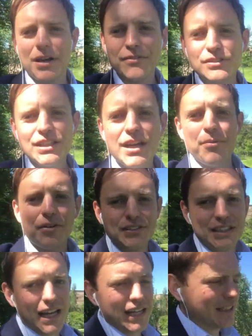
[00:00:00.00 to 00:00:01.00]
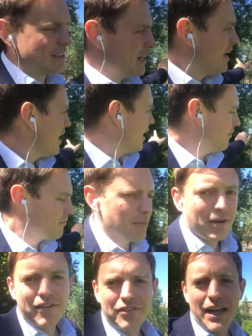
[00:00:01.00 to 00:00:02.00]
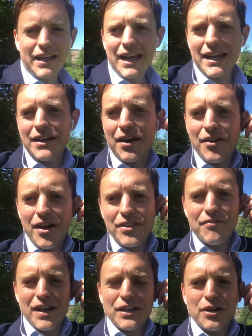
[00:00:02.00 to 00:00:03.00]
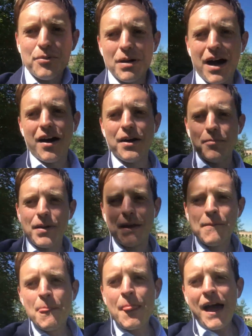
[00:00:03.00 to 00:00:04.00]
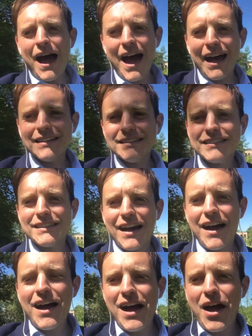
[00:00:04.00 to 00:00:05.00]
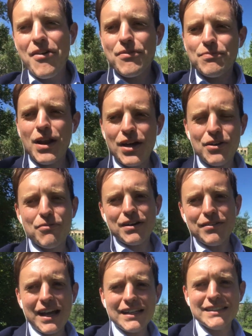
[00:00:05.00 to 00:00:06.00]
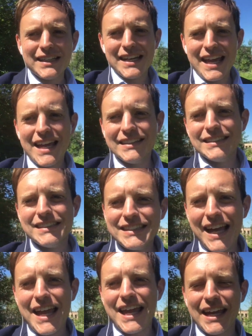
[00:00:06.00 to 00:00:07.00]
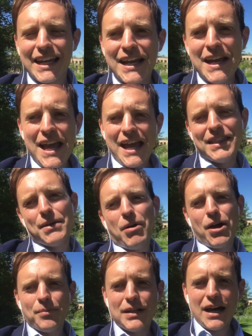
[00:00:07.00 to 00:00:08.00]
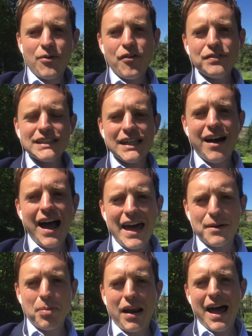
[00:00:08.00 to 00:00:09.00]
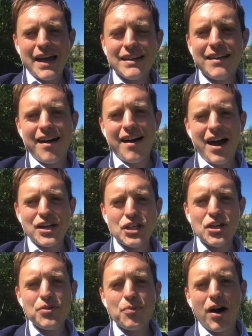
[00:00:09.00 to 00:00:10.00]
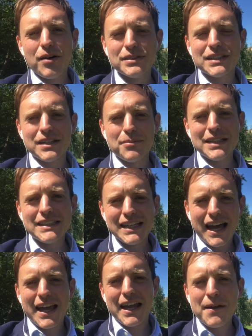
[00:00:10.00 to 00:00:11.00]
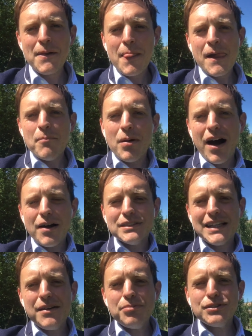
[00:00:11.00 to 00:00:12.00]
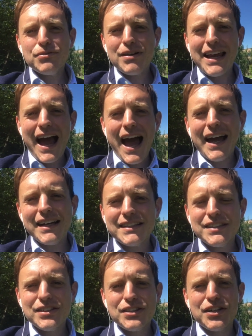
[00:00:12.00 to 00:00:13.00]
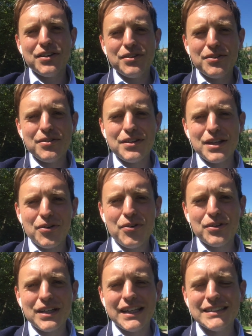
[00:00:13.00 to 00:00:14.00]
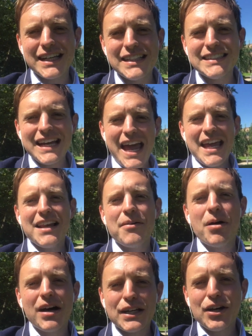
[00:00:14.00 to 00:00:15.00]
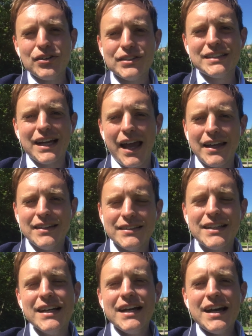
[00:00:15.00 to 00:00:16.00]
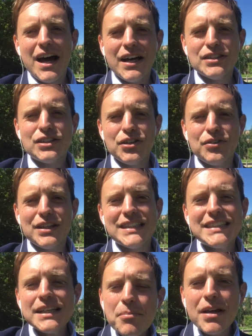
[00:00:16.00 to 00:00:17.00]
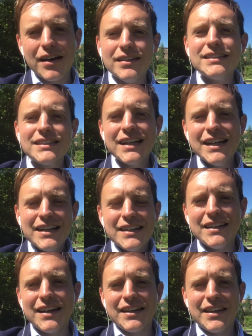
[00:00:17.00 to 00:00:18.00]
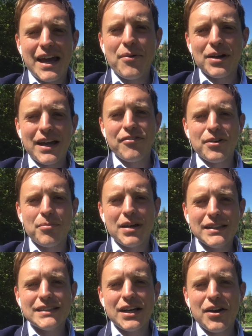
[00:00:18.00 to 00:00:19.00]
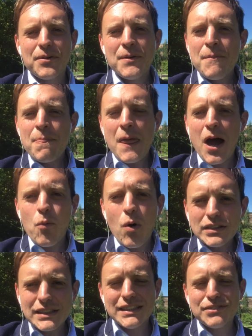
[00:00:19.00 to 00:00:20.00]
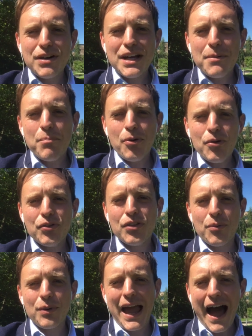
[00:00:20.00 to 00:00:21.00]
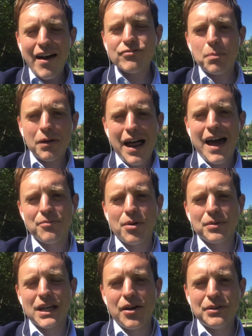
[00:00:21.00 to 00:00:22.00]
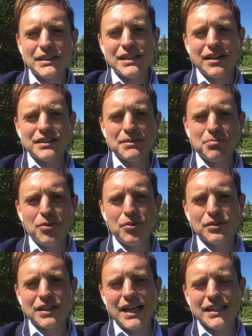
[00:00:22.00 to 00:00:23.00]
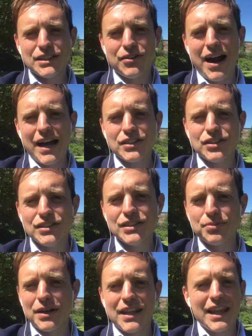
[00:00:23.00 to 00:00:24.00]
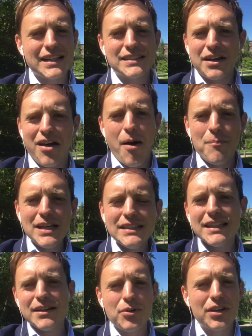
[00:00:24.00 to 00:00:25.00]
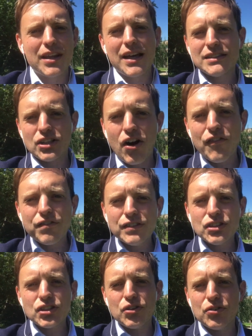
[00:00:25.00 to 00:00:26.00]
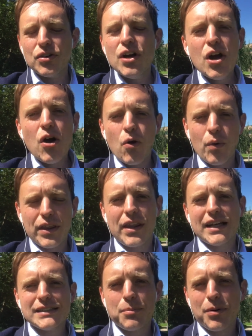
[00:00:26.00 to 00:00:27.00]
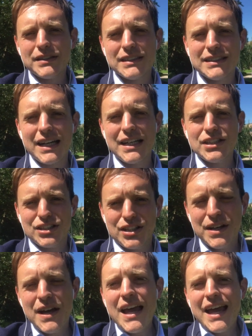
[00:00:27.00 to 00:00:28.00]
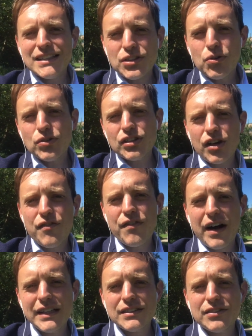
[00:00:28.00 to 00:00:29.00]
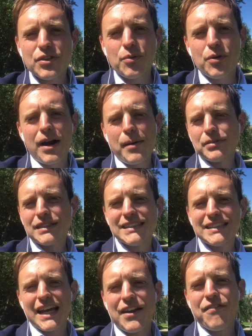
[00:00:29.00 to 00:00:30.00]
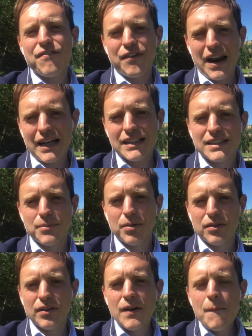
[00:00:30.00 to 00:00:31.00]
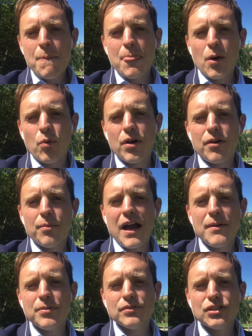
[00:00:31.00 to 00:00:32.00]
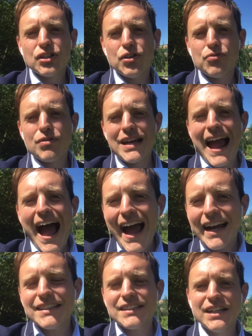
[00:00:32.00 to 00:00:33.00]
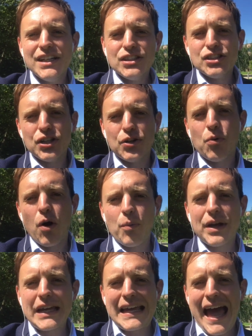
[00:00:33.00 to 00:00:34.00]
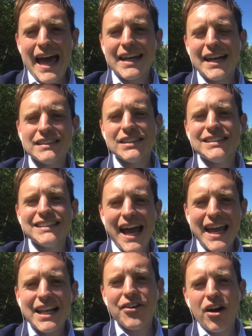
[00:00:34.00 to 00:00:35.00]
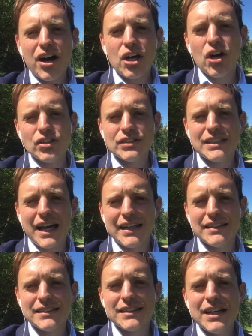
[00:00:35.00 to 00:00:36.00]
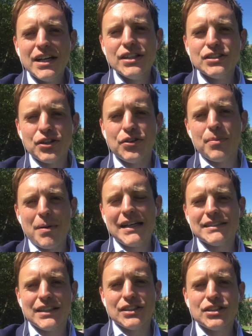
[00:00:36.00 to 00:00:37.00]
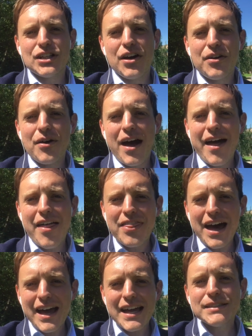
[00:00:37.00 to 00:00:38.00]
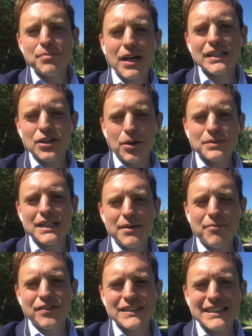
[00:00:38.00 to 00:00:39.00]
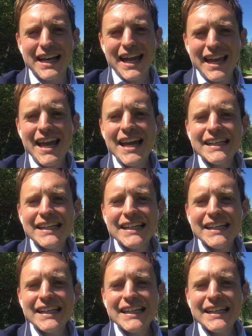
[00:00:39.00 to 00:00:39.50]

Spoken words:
I've just come off stage from giving a keynote at the venue behind me, and I've learned a real lesson in staying in the moment. Now, obviously I had a plan, I knew what I was going to be saying, but I was able to react to the audience and tailor my content to the stimulus that they were giving me. So whilst it's really important that we have a plan when we go into those important interactions, whether that's a meeting, whether that's a conference call, or whether that's a presentation, it's also vital that we're able to stay flexible, that we're able to react to what we get and to tailor our content to the message. So that is my top tip for today.